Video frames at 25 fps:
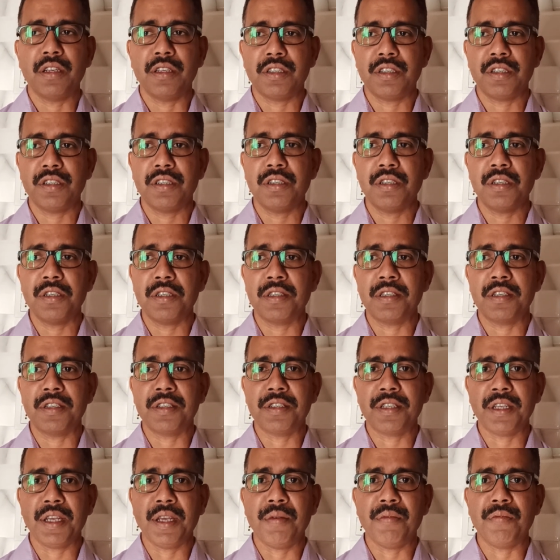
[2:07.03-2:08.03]
Jesus is the
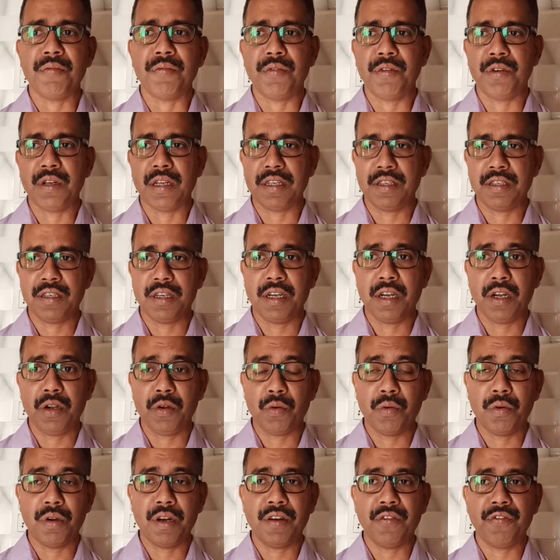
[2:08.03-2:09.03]
same yesterday,
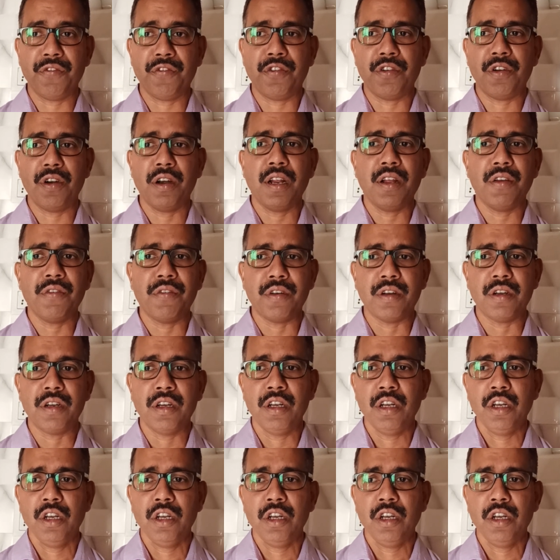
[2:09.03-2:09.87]
today and forever.